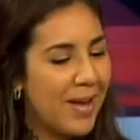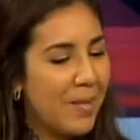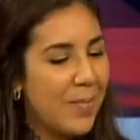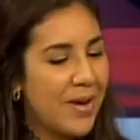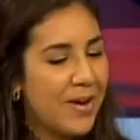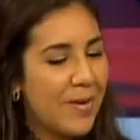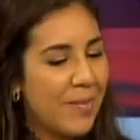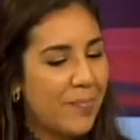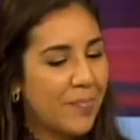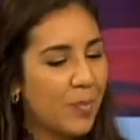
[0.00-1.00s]
But
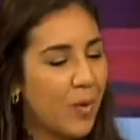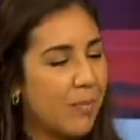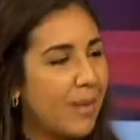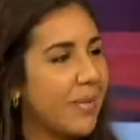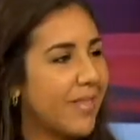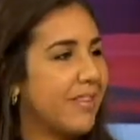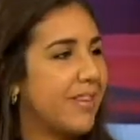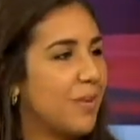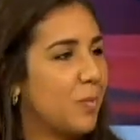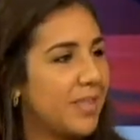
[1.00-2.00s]
what my mother
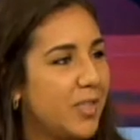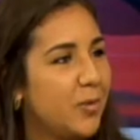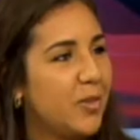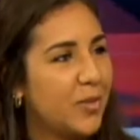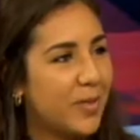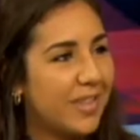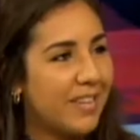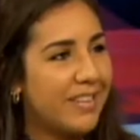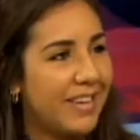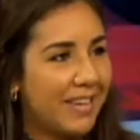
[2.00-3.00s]
did was use, the
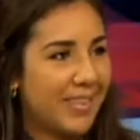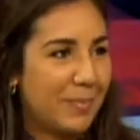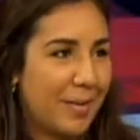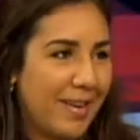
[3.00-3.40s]
Nutella spread.